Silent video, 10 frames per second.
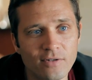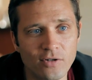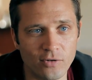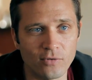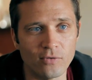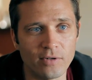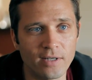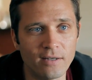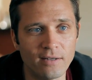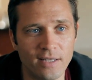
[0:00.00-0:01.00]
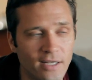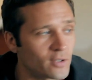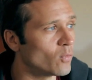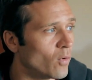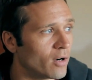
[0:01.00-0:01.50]
to get
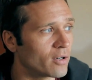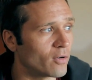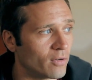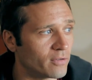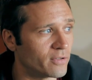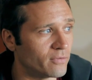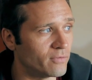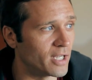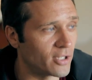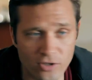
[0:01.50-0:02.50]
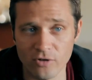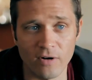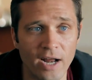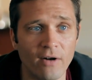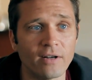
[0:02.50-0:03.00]
to work, or to get to
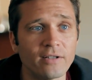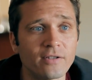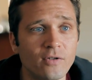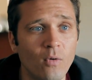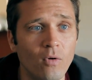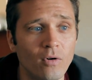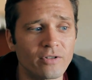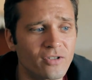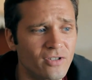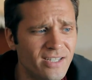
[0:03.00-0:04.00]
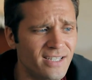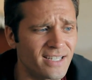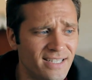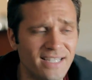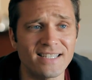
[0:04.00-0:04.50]
your errands, or to just
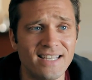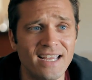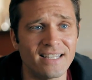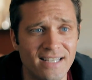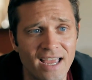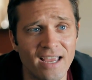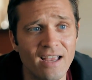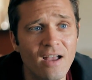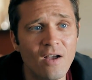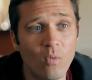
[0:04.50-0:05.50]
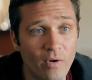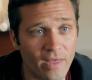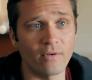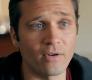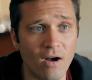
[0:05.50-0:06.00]
exist day to day
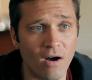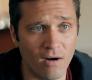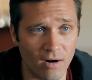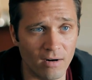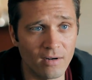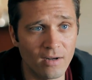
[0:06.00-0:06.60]
without your car.